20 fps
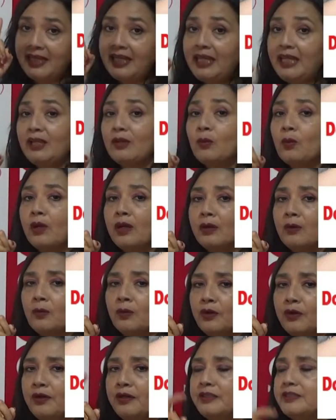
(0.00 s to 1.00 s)
in one
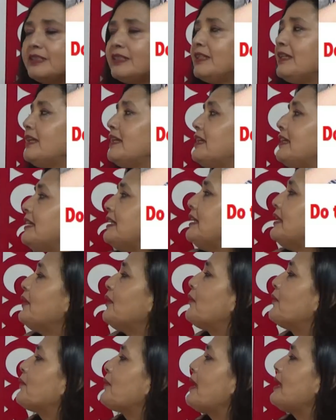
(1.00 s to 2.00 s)
word.
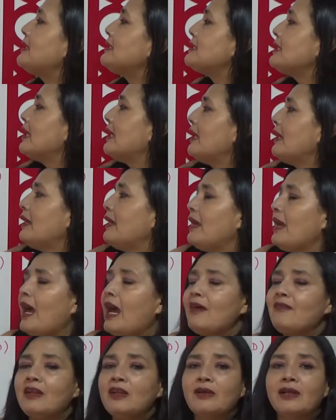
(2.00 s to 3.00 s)
All right?
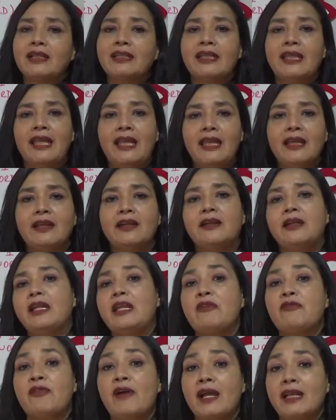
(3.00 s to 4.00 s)
Have a look at here.
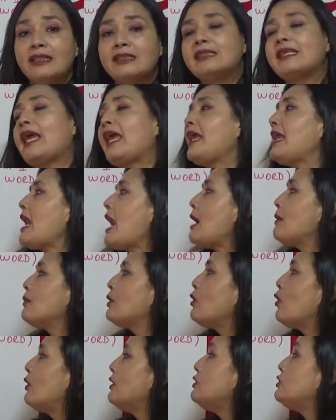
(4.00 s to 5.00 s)
If I say I'm
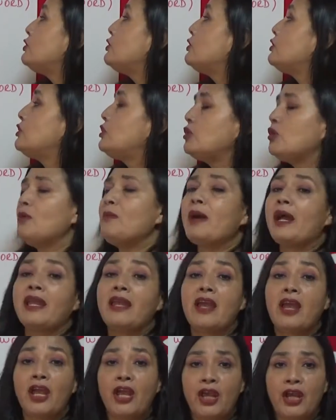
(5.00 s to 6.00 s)
going to do my
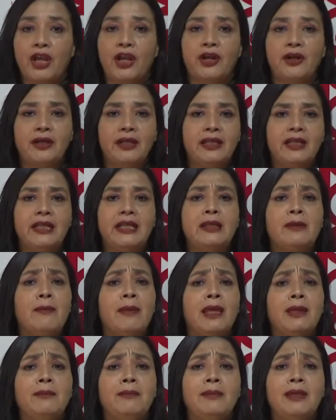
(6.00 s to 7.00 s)
hair, it
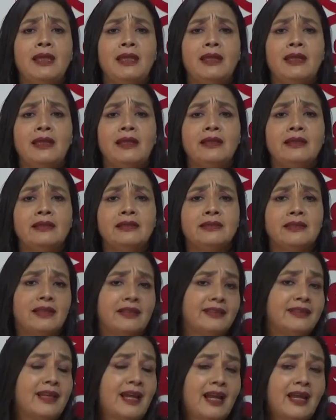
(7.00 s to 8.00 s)
may mean
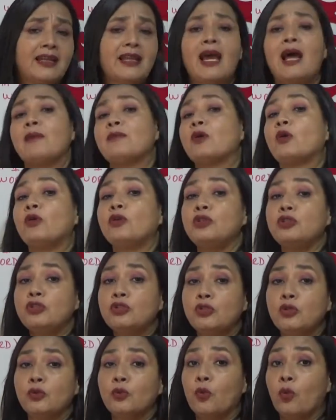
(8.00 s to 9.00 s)
that I'm going
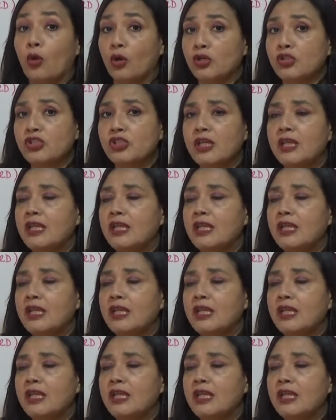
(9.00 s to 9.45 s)
to wash